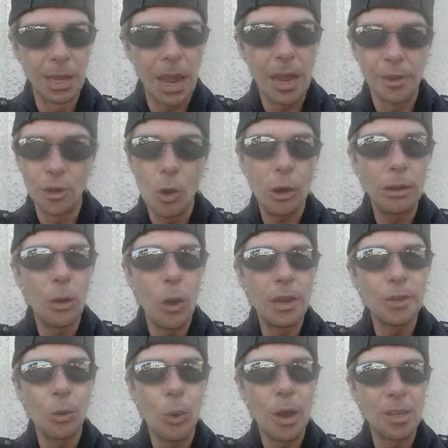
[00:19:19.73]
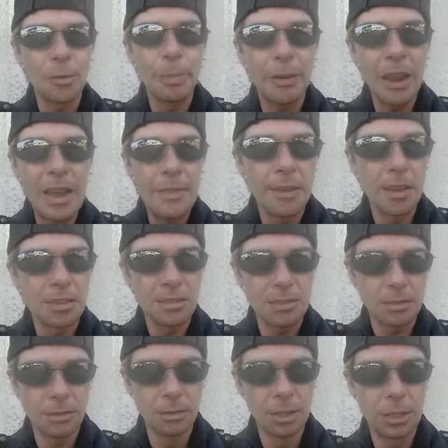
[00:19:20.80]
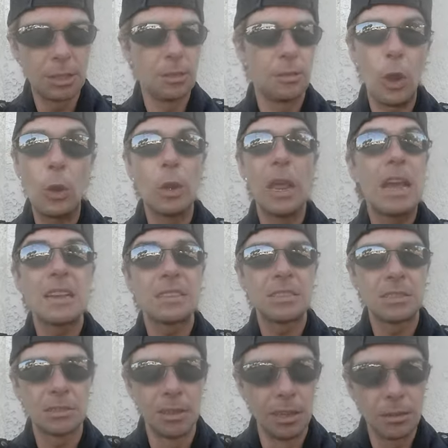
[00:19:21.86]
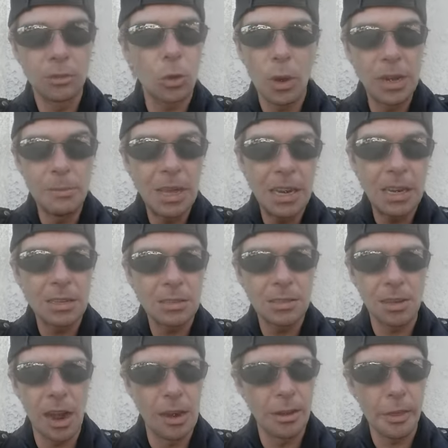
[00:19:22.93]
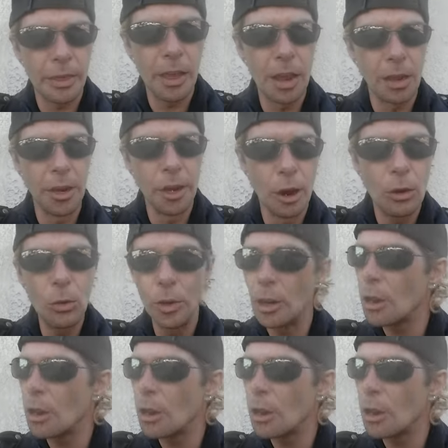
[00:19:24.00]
And you're going to want to play this no less than 20 minutes kind of thing, you know?